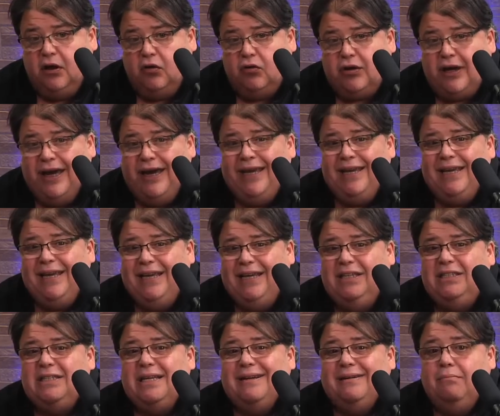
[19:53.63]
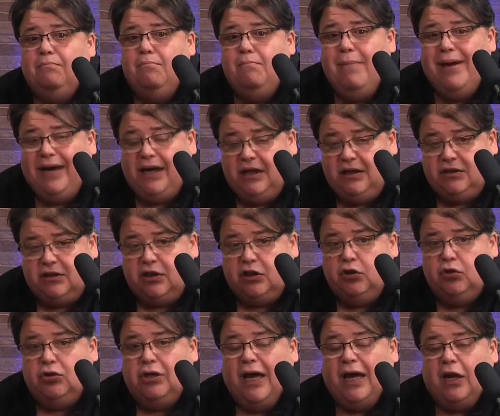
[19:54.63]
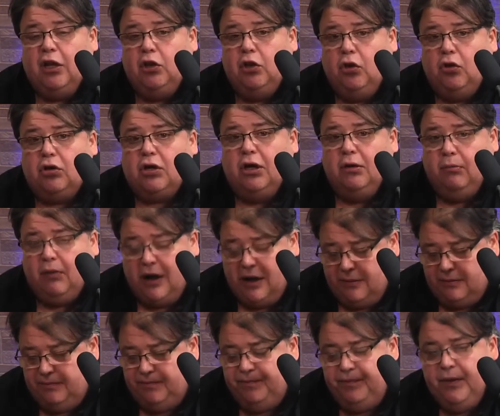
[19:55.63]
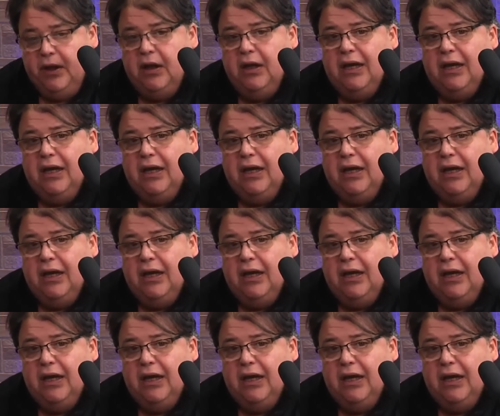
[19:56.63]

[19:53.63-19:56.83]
okay, he's amazing. You got to look him up.